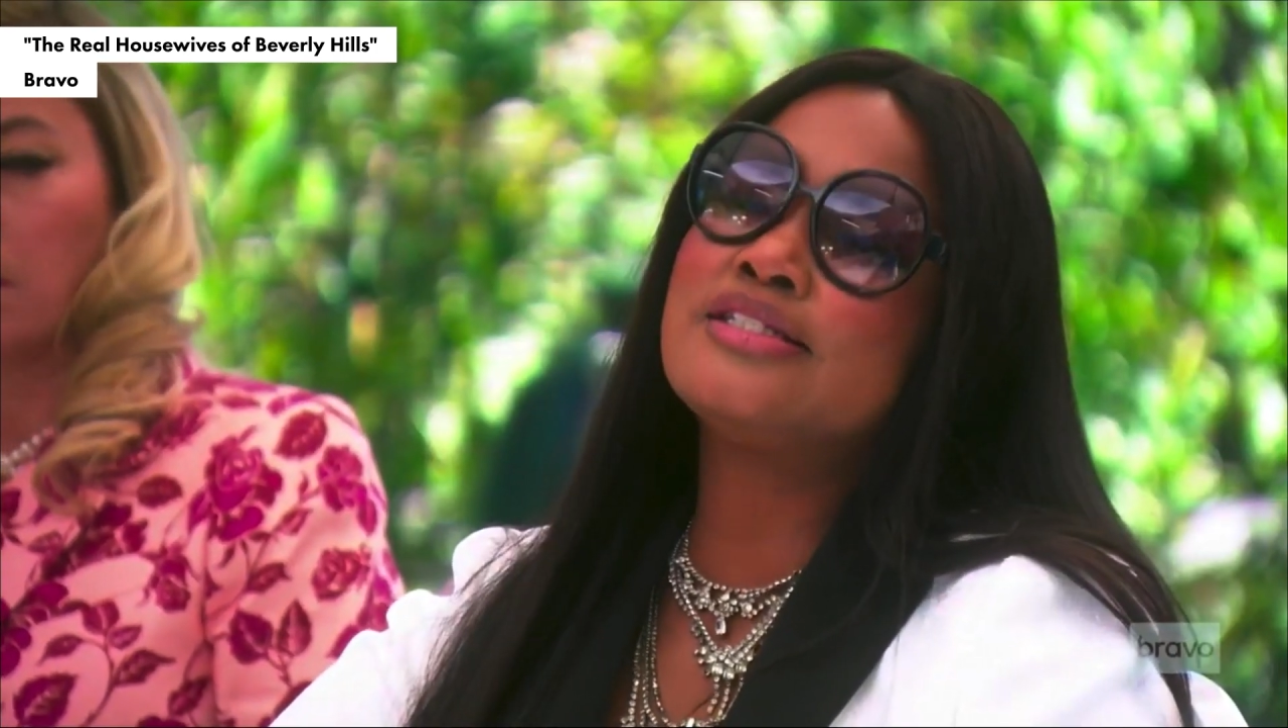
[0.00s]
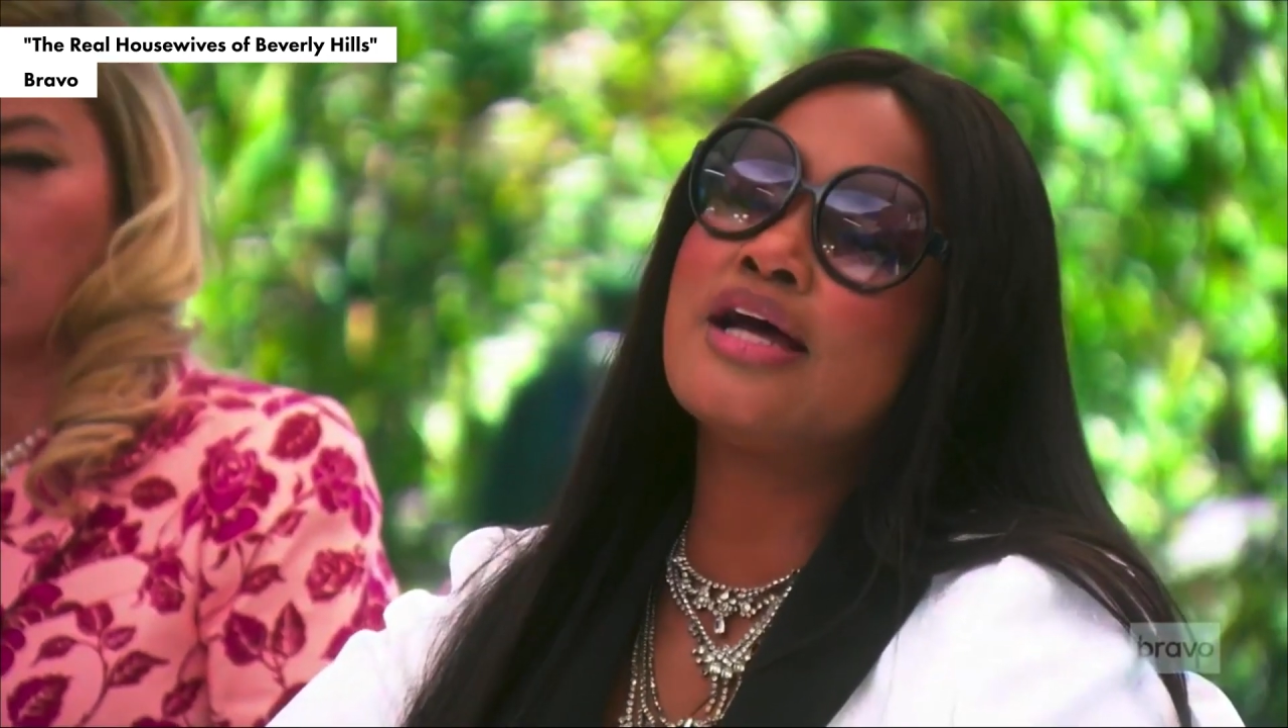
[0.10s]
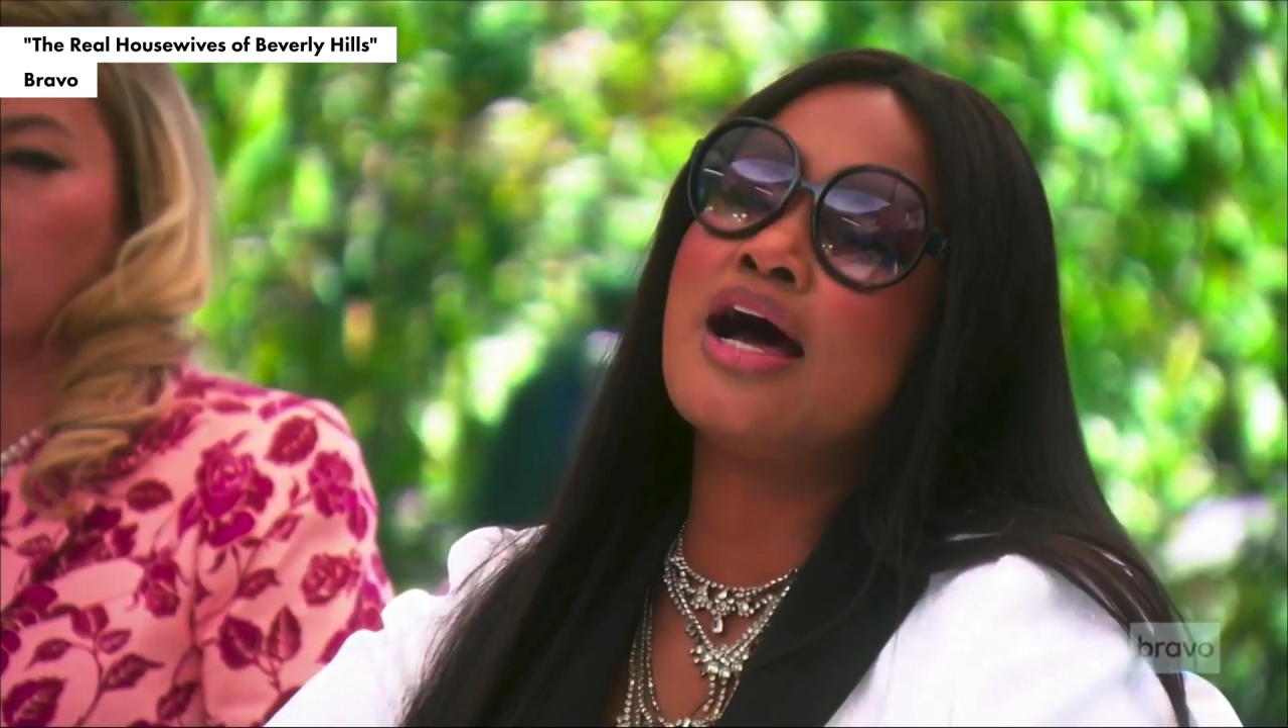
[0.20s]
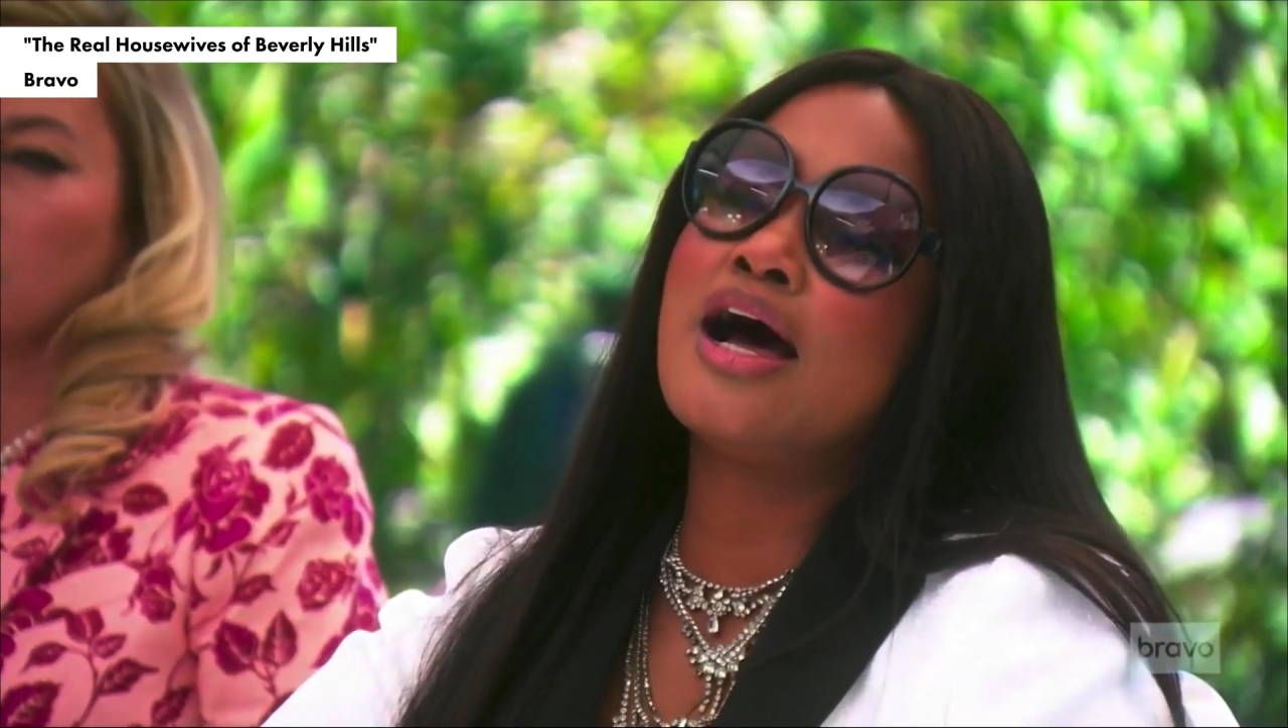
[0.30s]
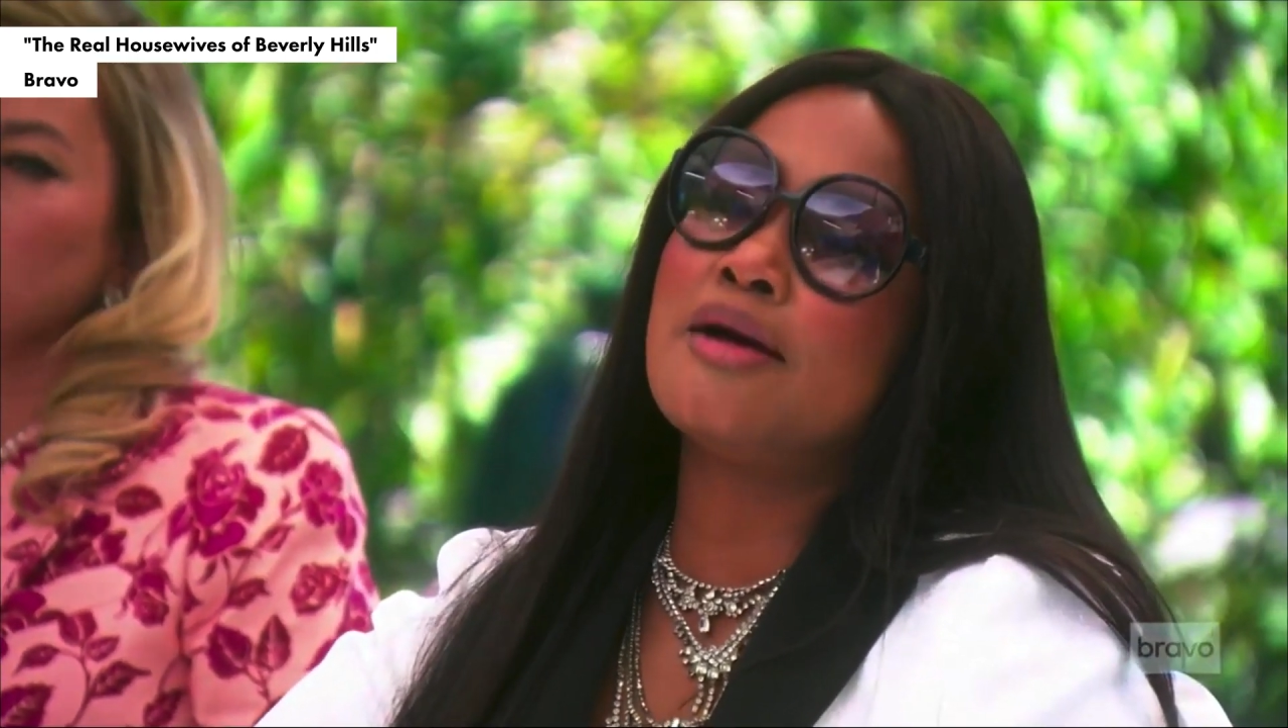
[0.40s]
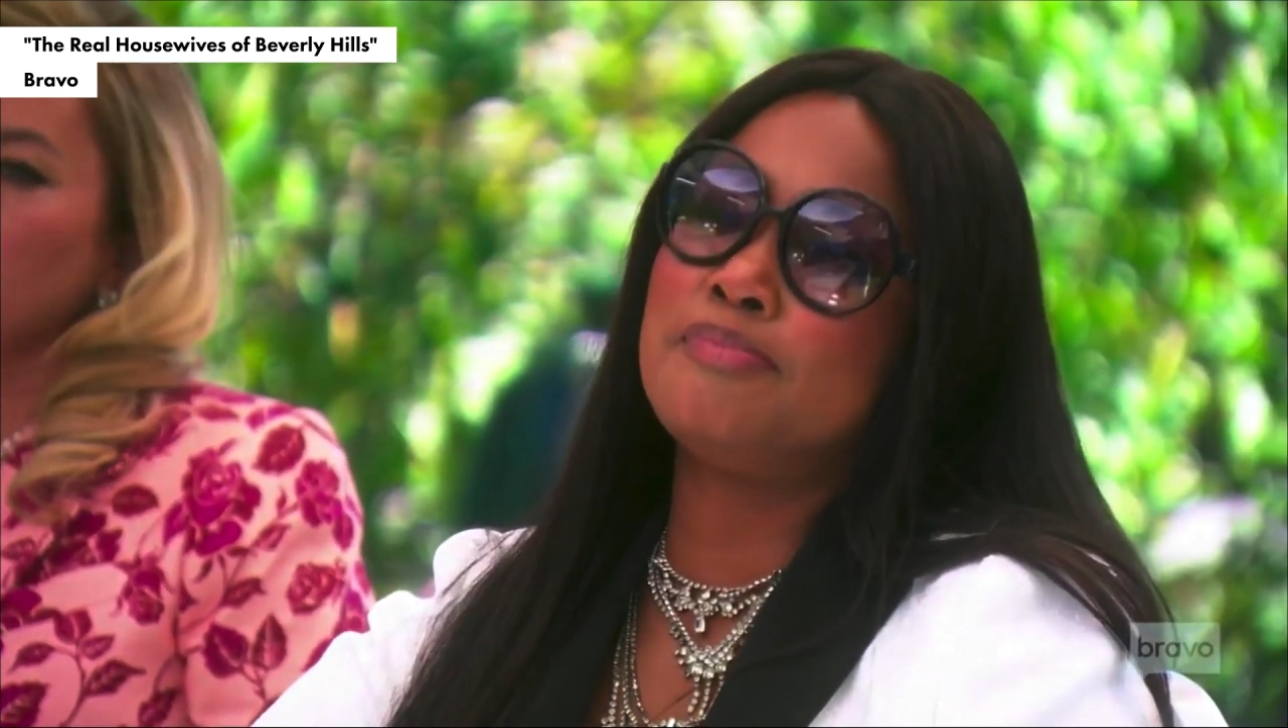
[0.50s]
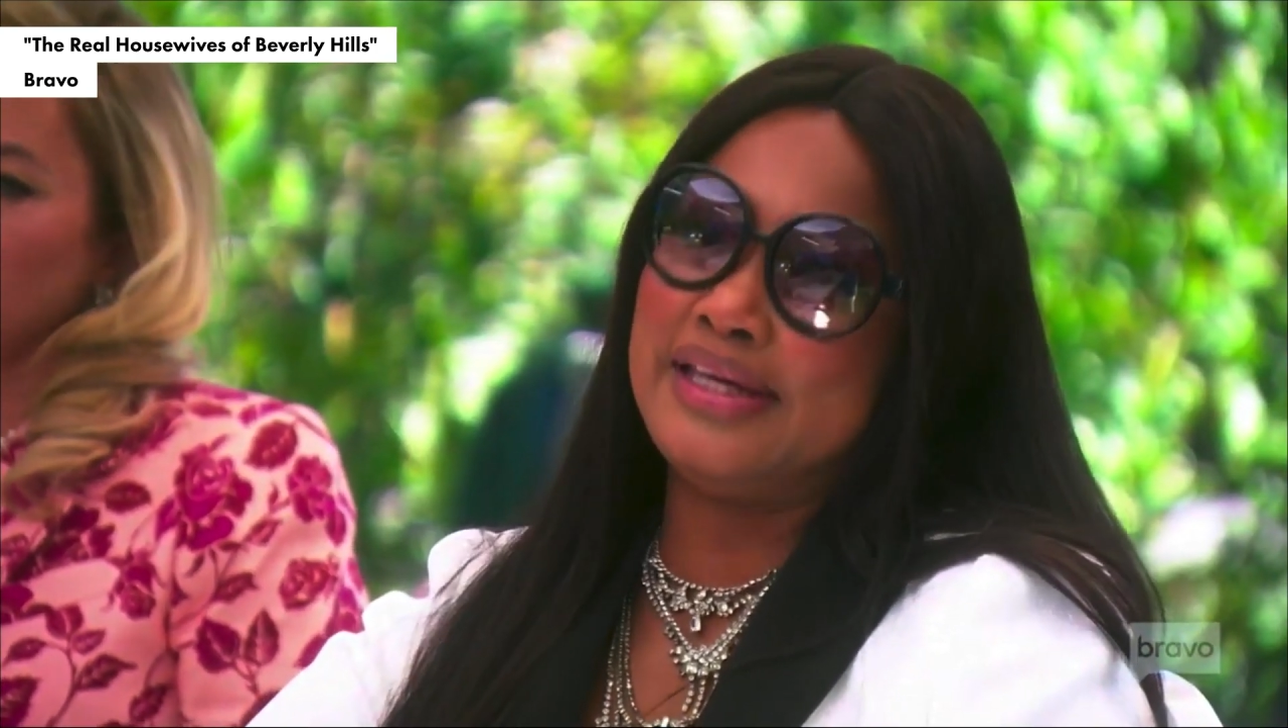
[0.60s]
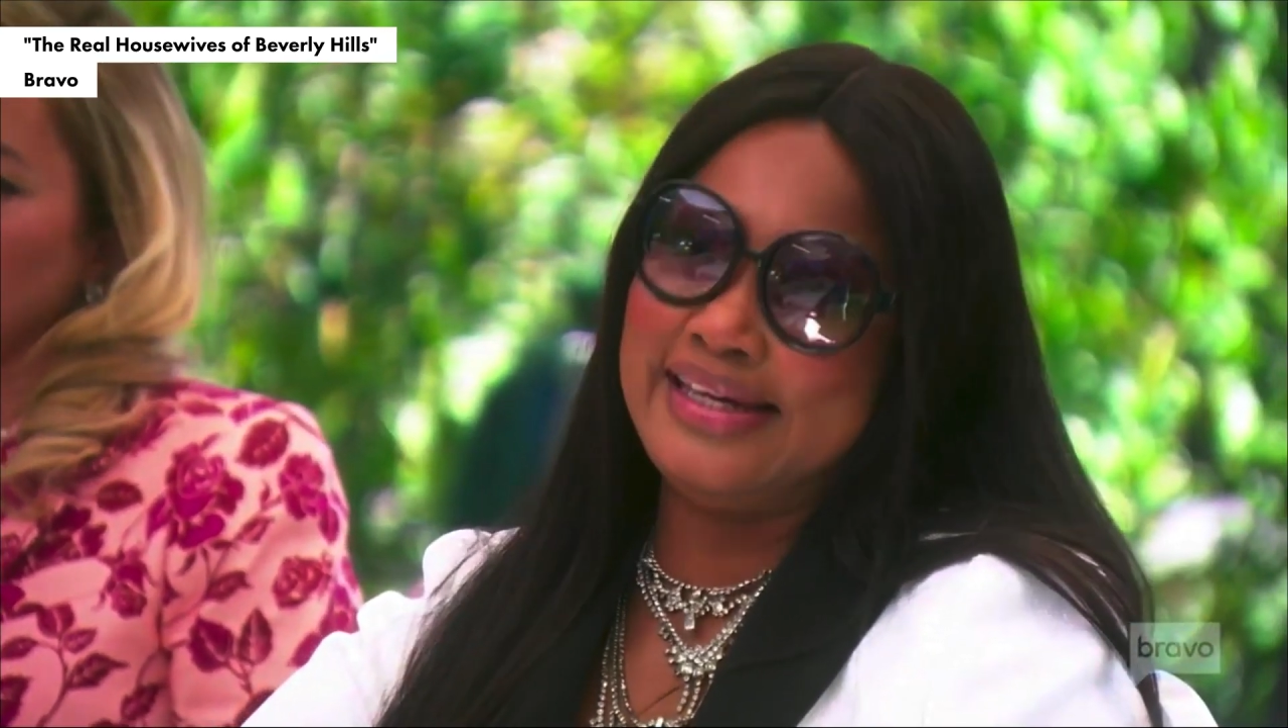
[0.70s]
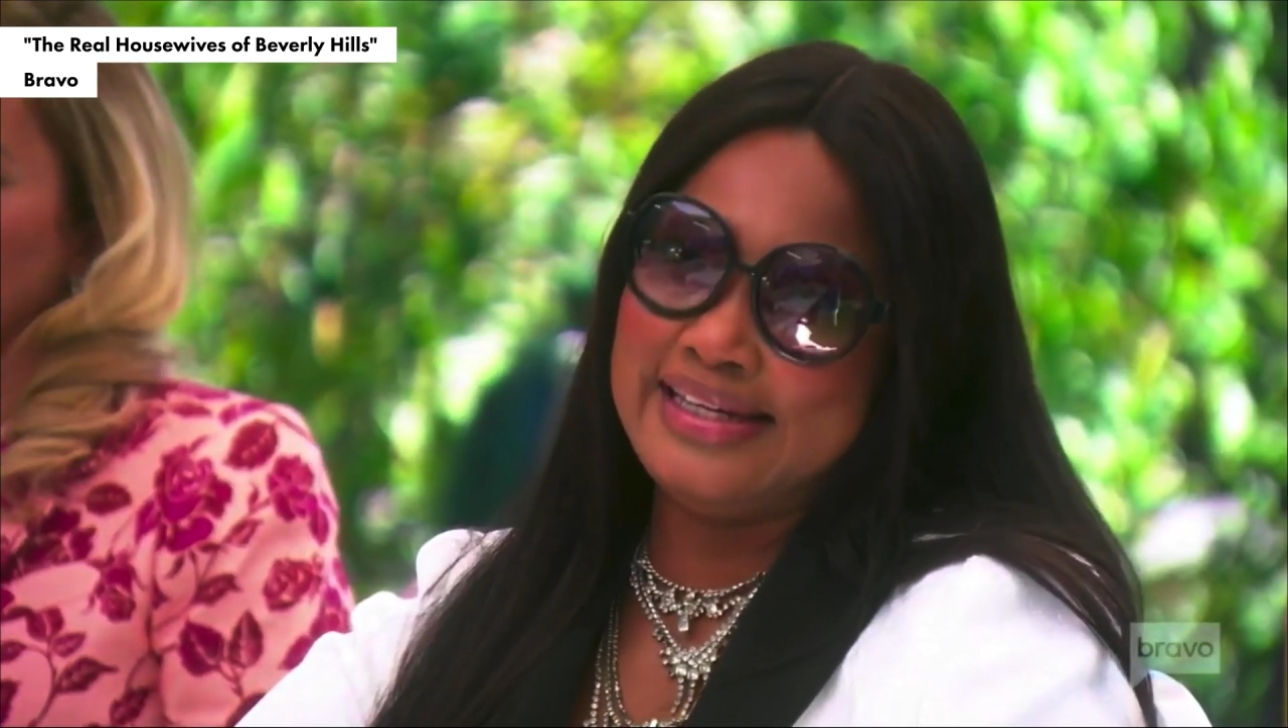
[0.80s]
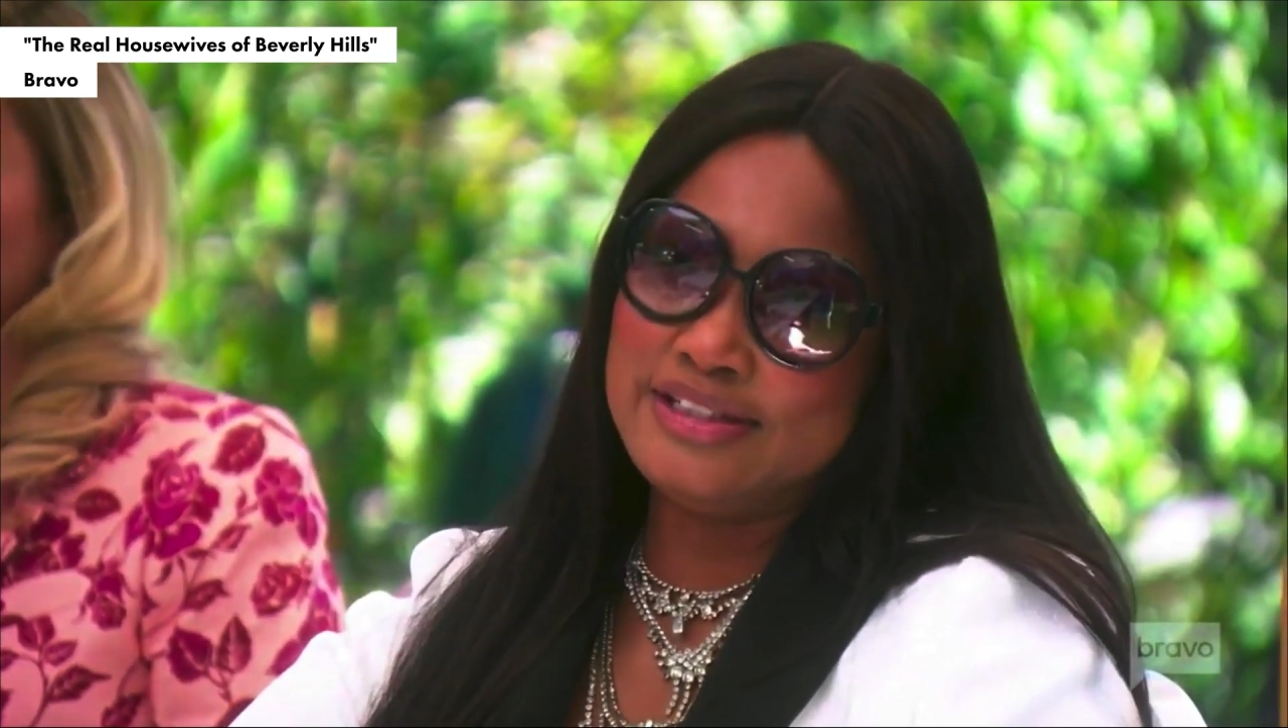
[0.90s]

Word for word: Stop it